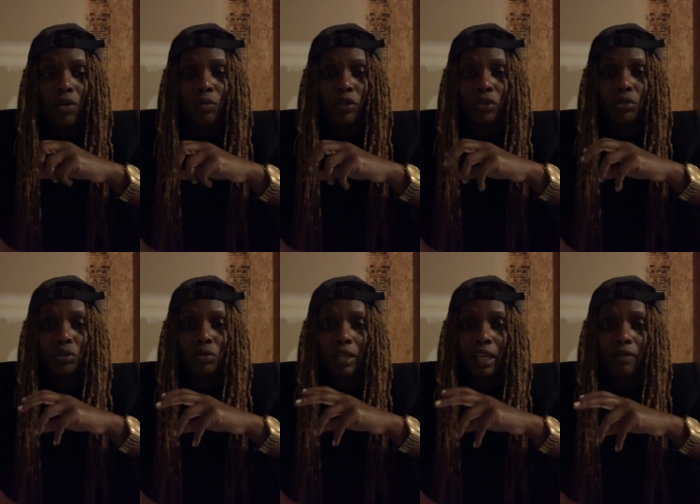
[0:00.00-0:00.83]
when you
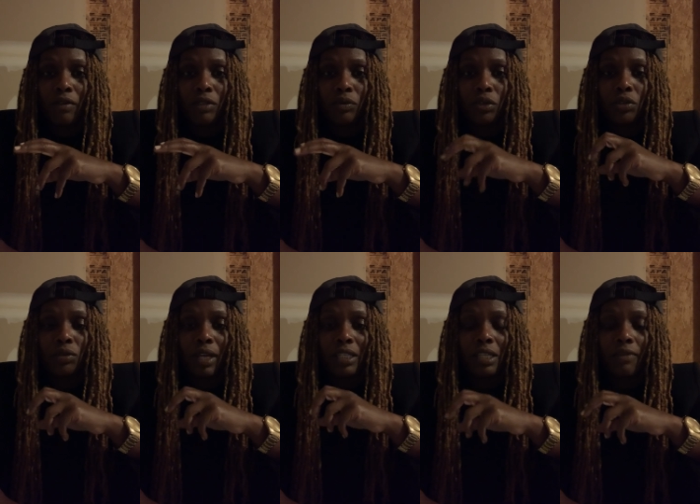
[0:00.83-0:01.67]
do
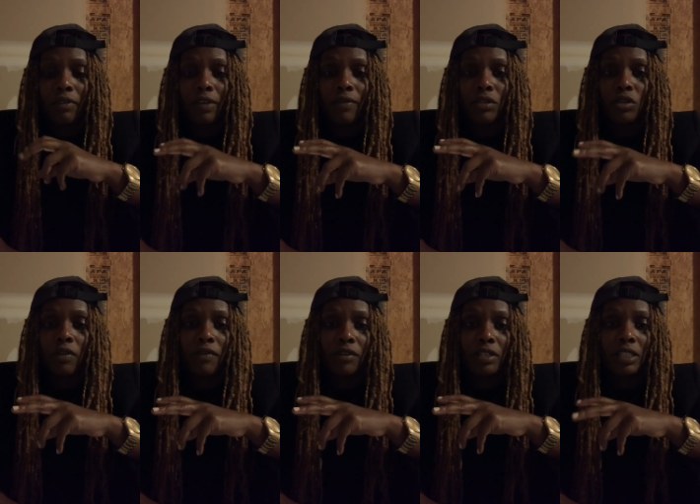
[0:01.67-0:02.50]
that self inventory
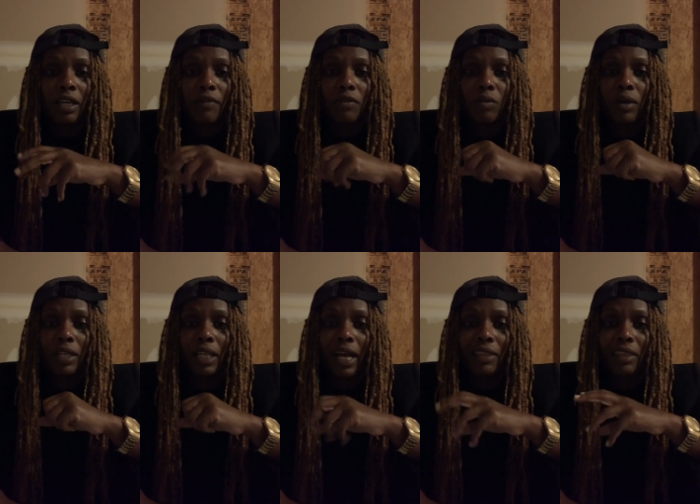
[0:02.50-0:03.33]
of yourself or
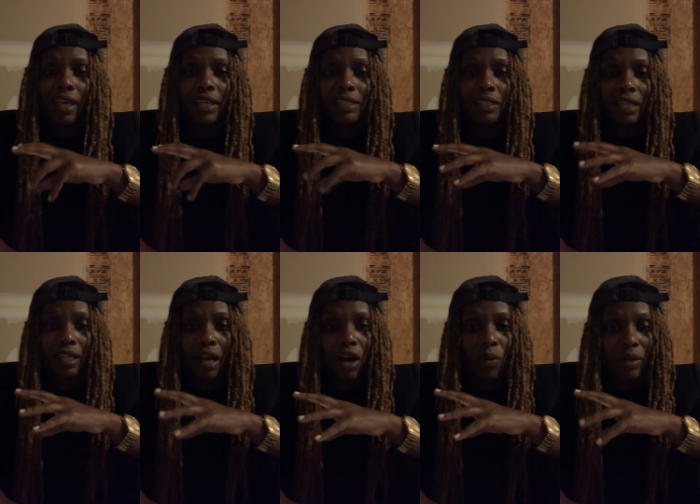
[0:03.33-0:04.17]
whatnot, things can
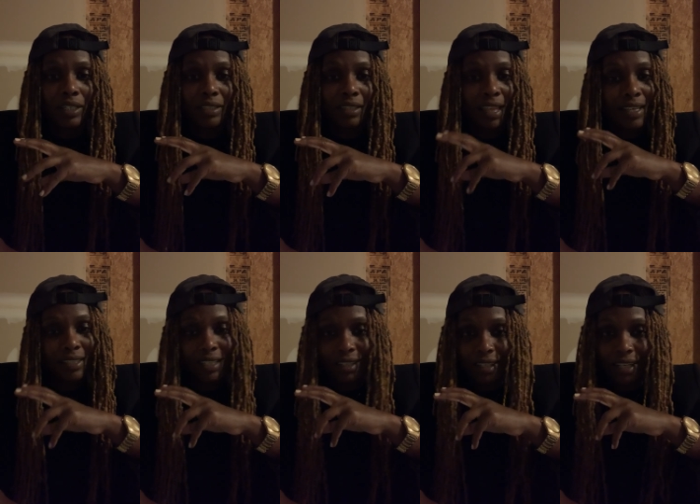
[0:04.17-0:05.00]

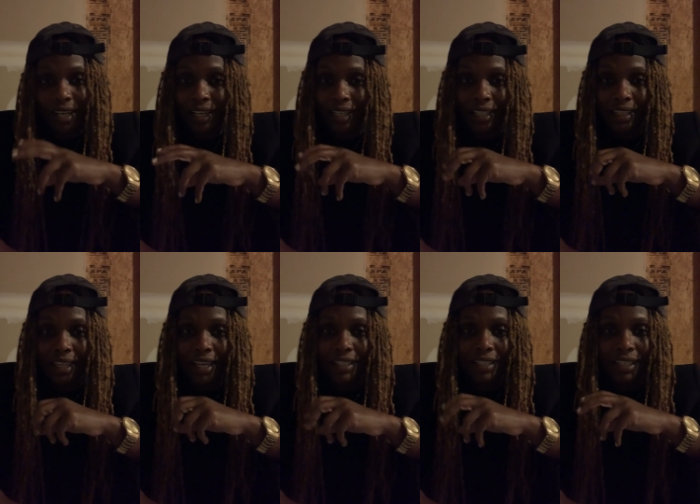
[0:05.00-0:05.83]
look ugly,
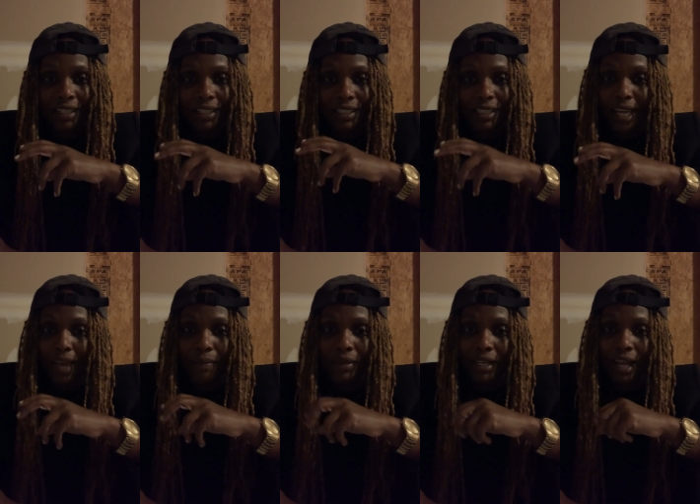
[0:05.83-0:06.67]
things can look
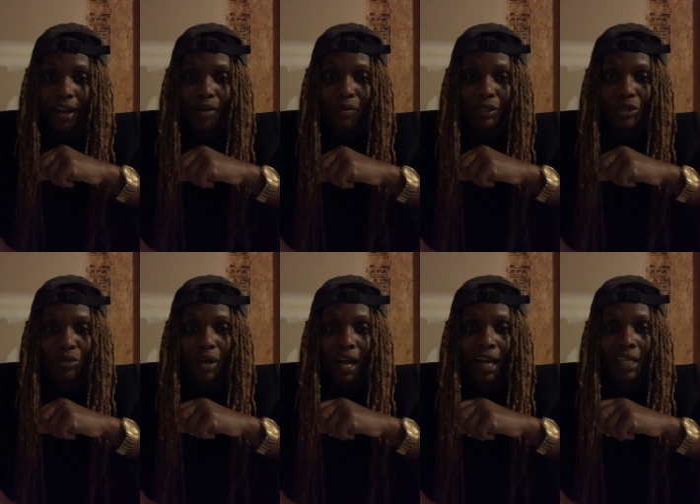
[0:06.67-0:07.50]
shabby, and I don't want you
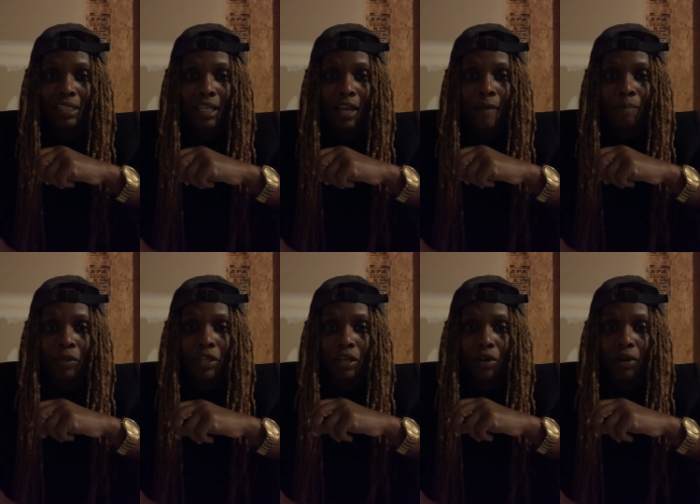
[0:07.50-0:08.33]
guys,
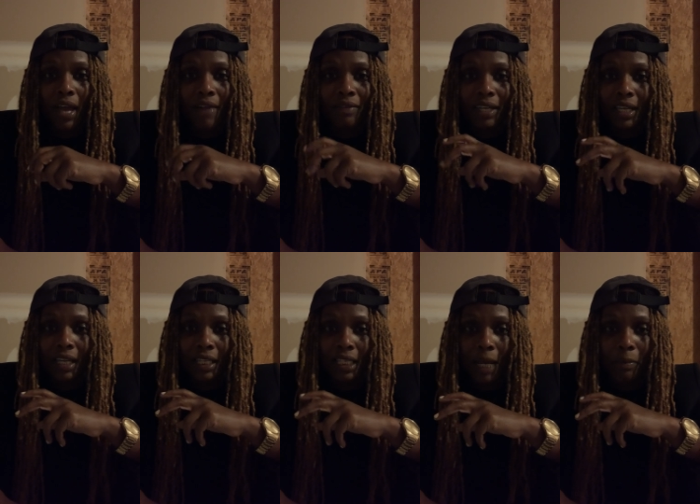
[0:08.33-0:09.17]
having
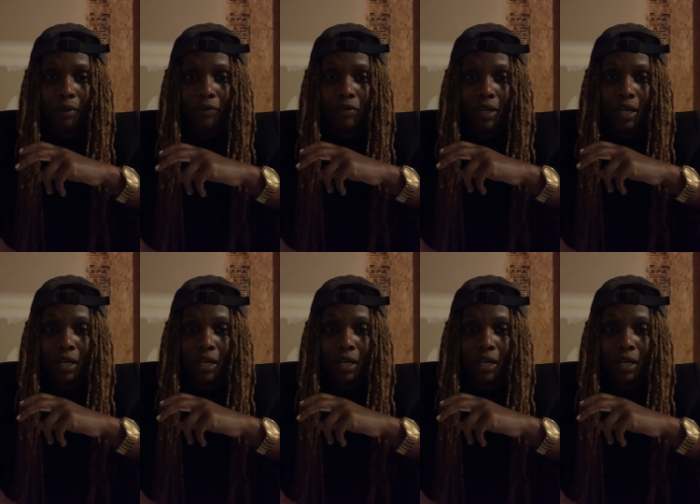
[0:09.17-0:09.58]
any type of